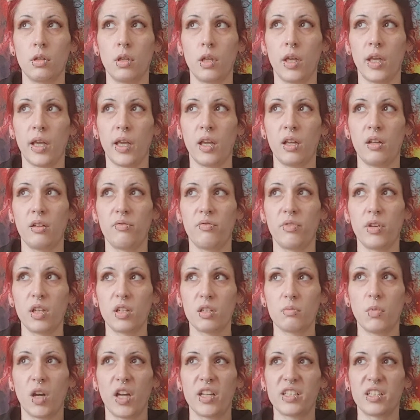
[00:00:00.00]
And
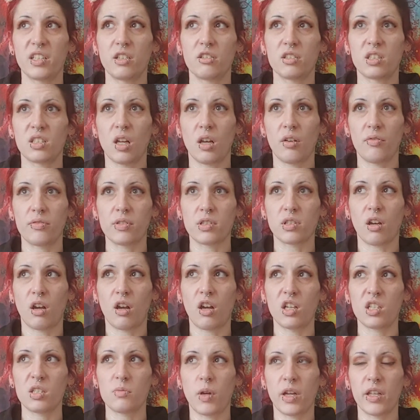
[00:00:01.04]
victimizing yourself is
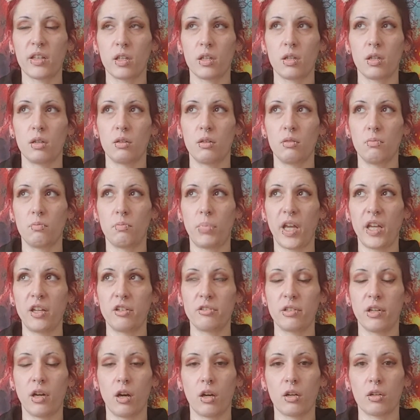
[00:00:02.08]
caused by the
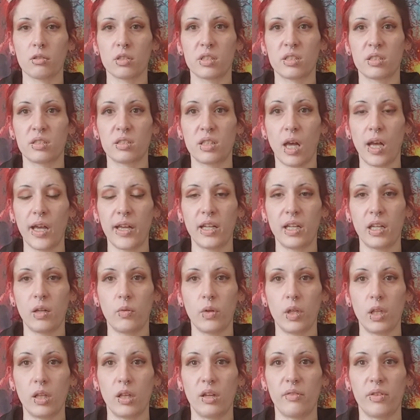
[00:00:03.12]
patriarchal society
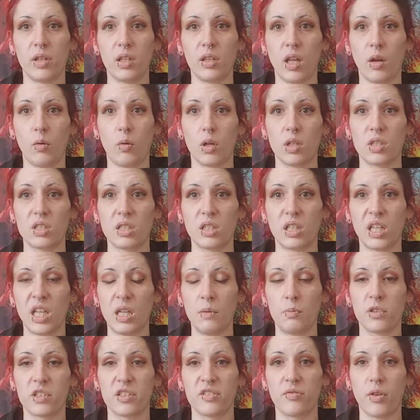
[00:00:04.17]
we live in that wants to
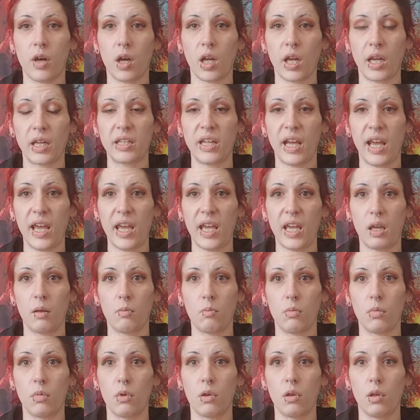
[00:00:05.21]
keep us fucking
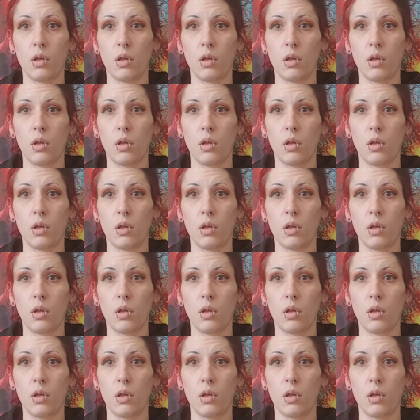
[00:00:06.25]
tame.